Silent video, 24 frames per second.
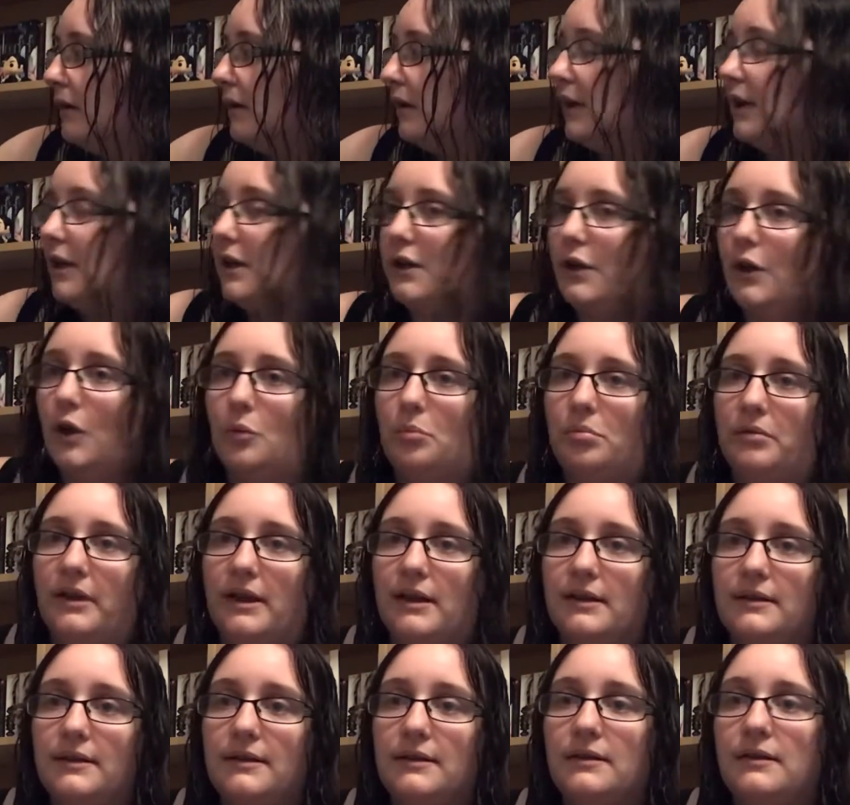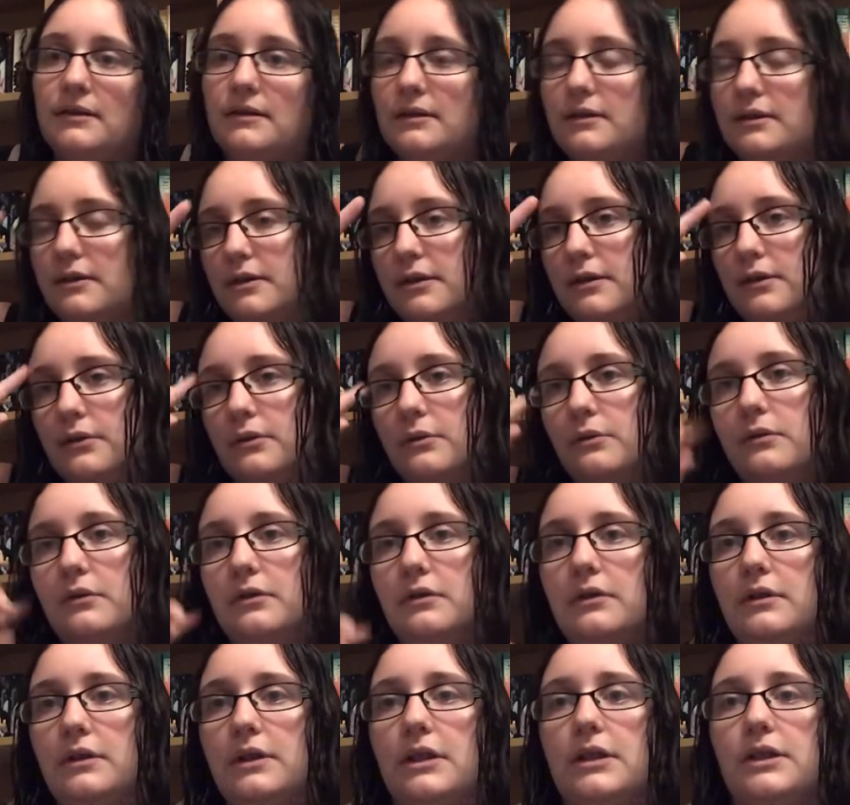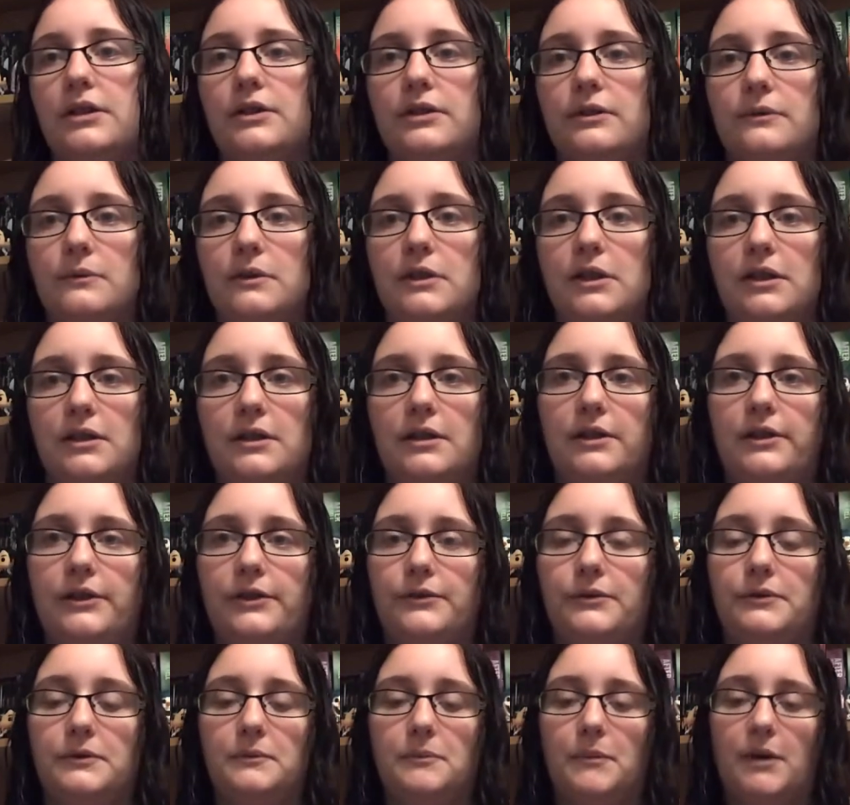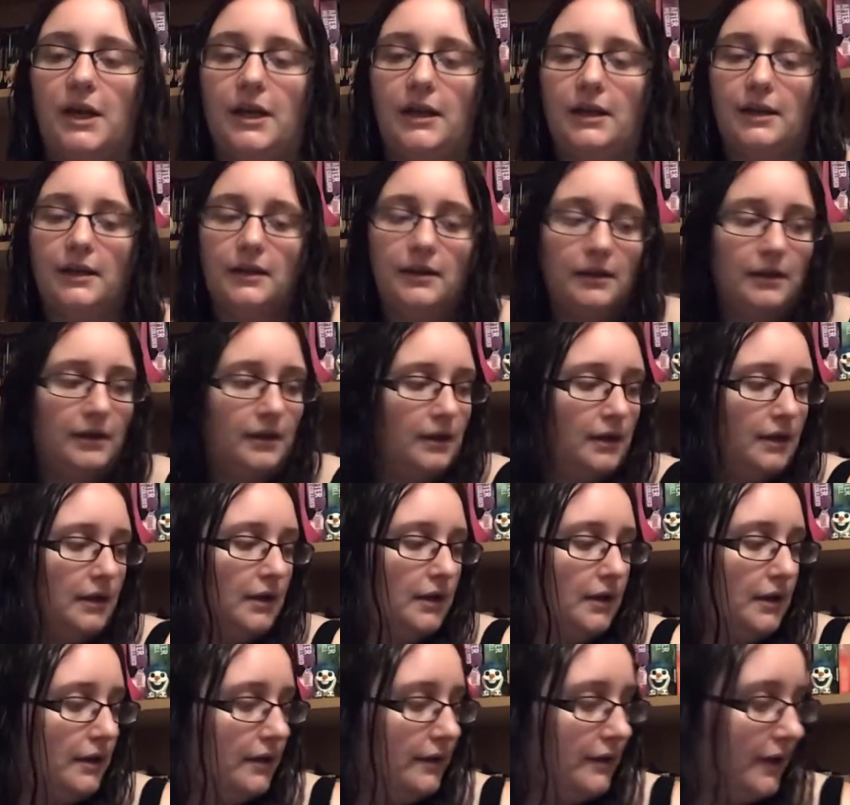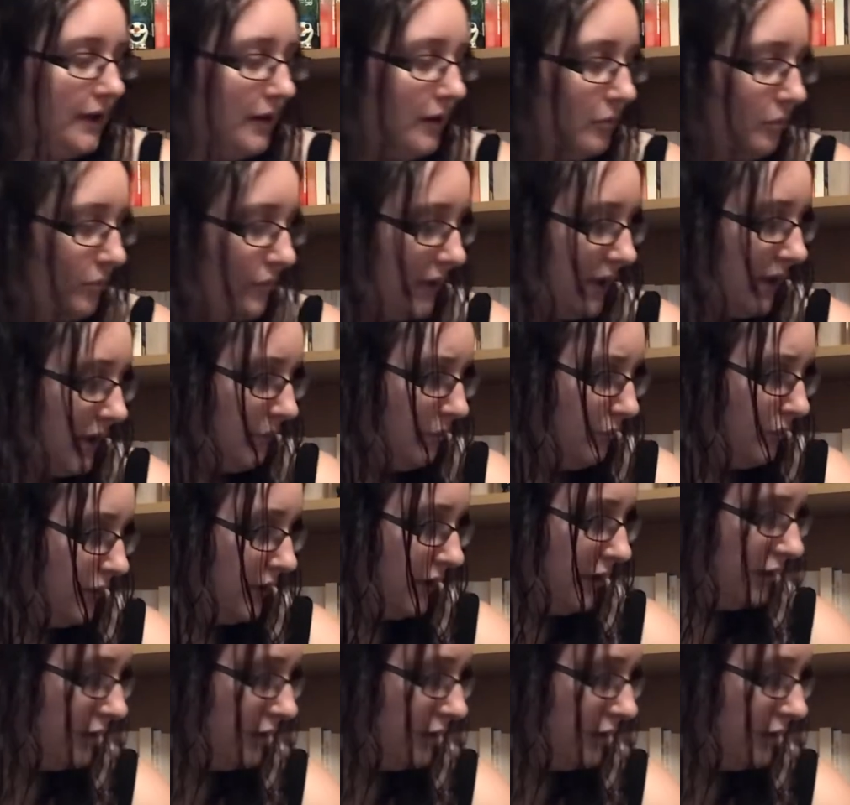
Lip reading: Indigo Plus, so he just wanted to use my thing, but I'm pretty